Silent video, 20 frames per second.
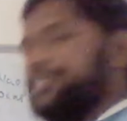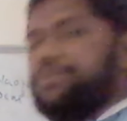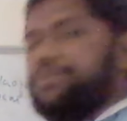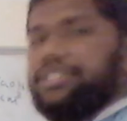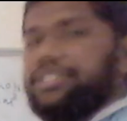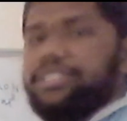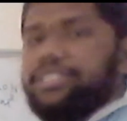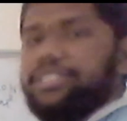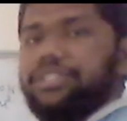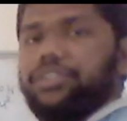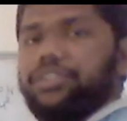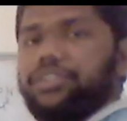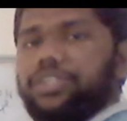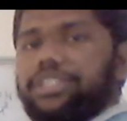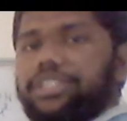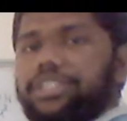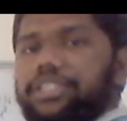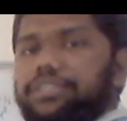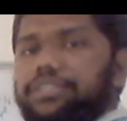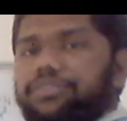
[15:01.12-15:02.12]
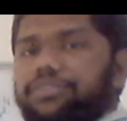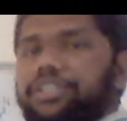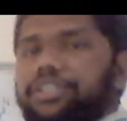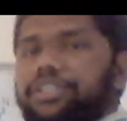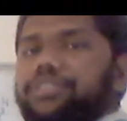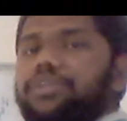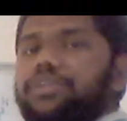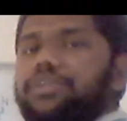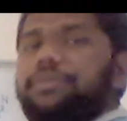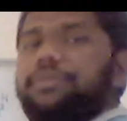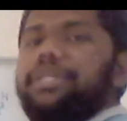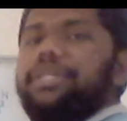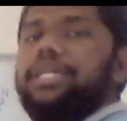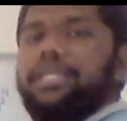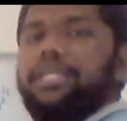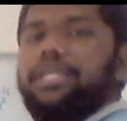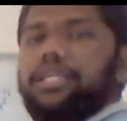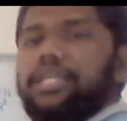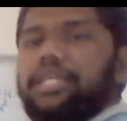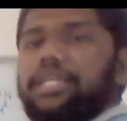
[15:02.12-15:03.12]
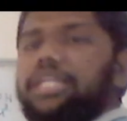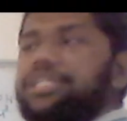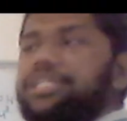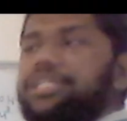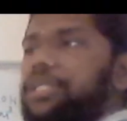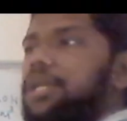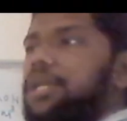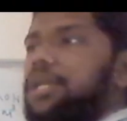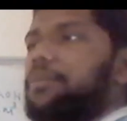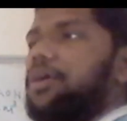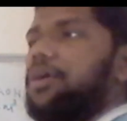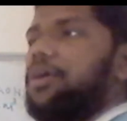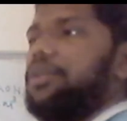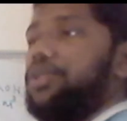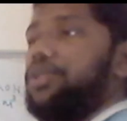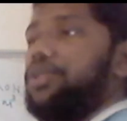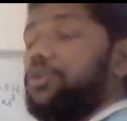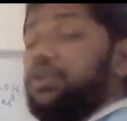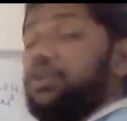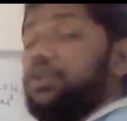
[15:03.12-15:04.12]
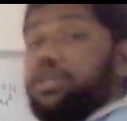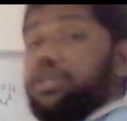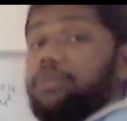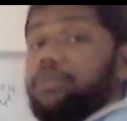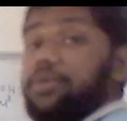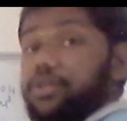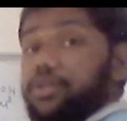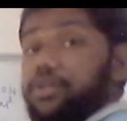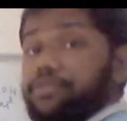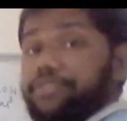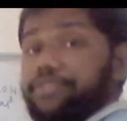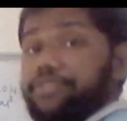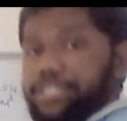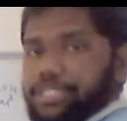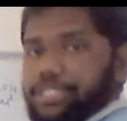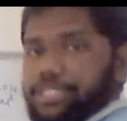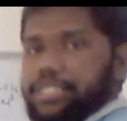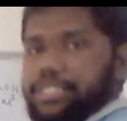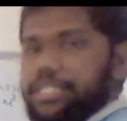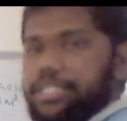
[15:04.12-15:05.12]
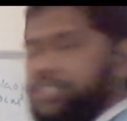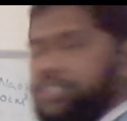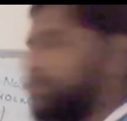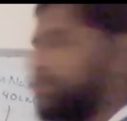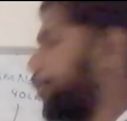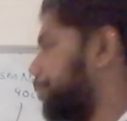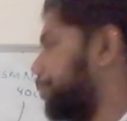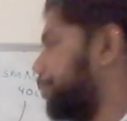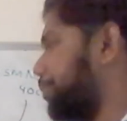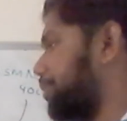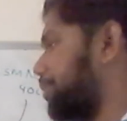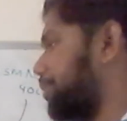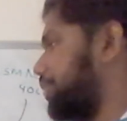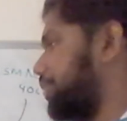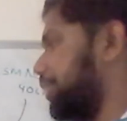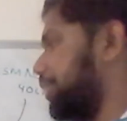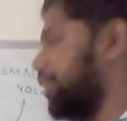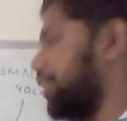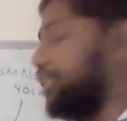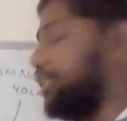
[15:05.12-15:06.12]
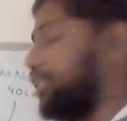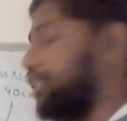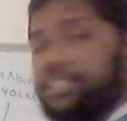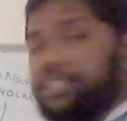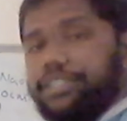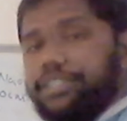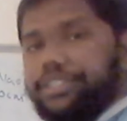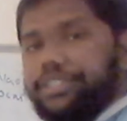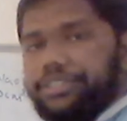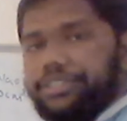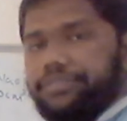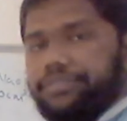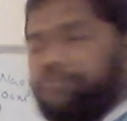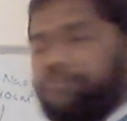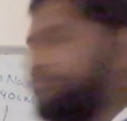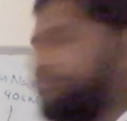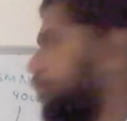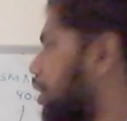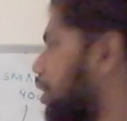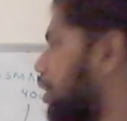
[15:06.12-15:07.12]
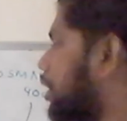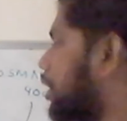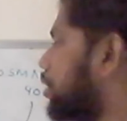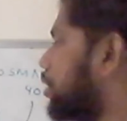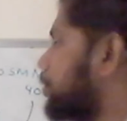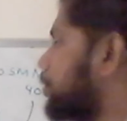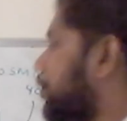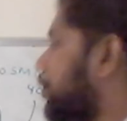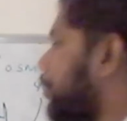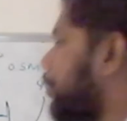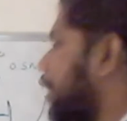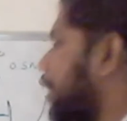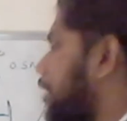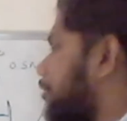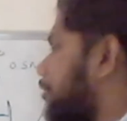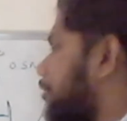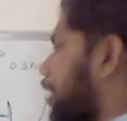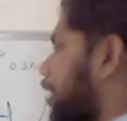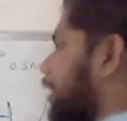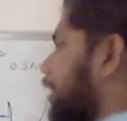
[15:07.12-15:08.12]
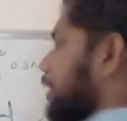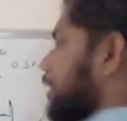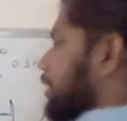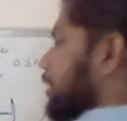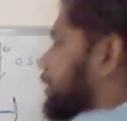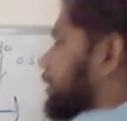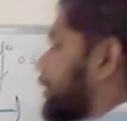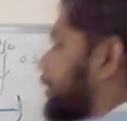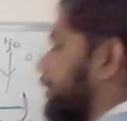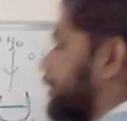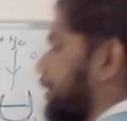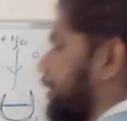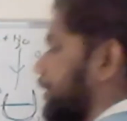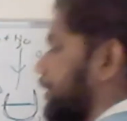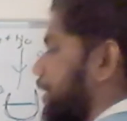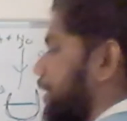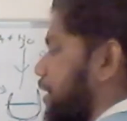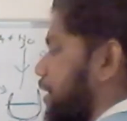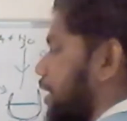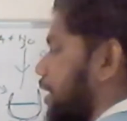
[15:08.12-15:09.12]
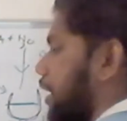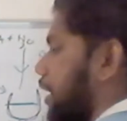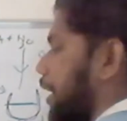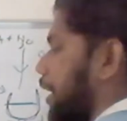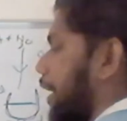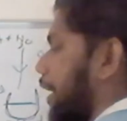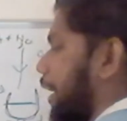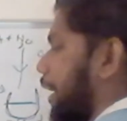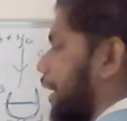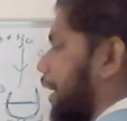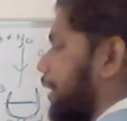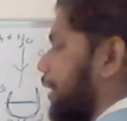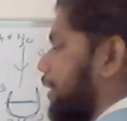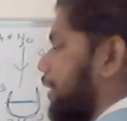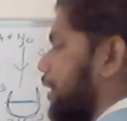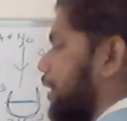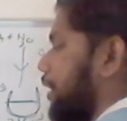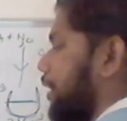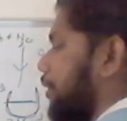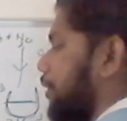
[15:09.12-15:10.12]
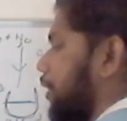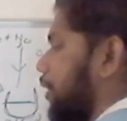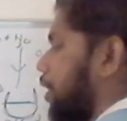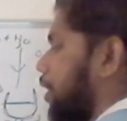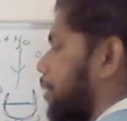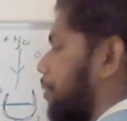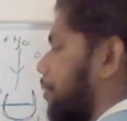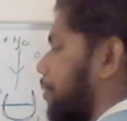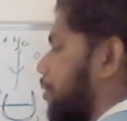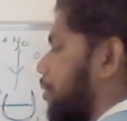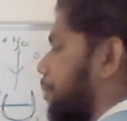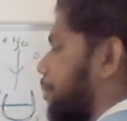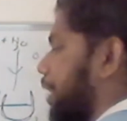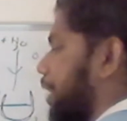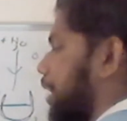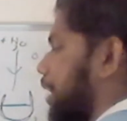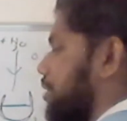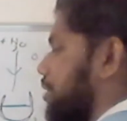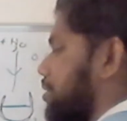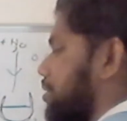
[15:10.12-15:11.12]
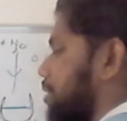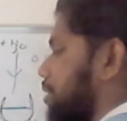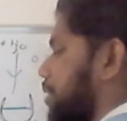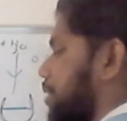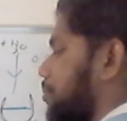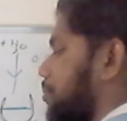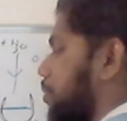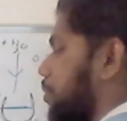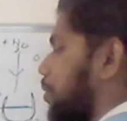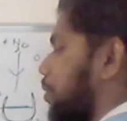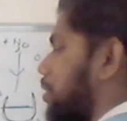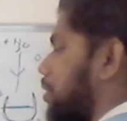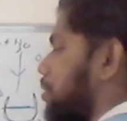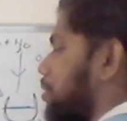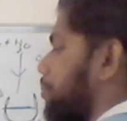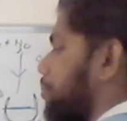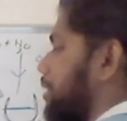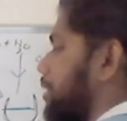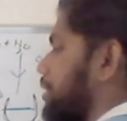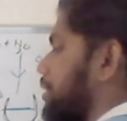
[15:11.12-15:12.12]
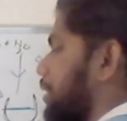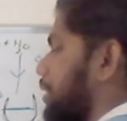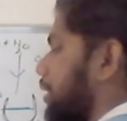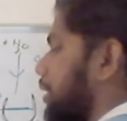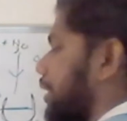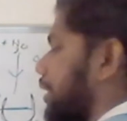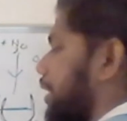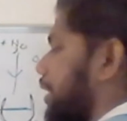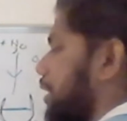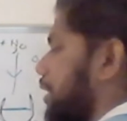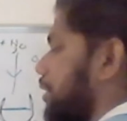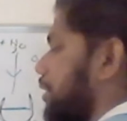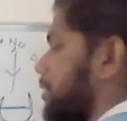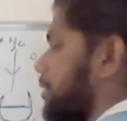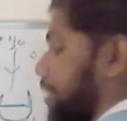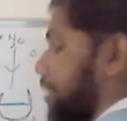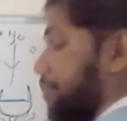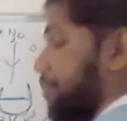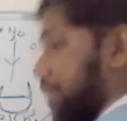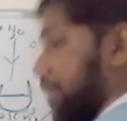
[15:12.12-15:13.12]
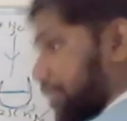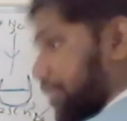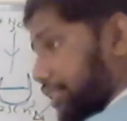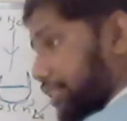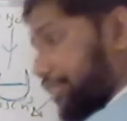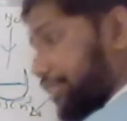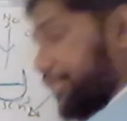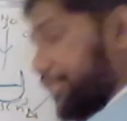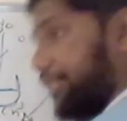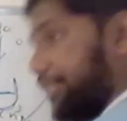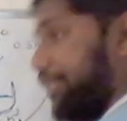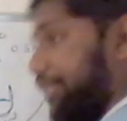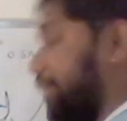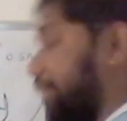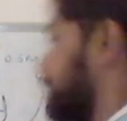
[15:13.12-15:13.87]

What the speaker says: present. So this will be the initial amount, the total amount of HA that is going to be present, the concentration. So you can find the concentration 80 into 10 to the power minus 3 mole, basically the same concentration that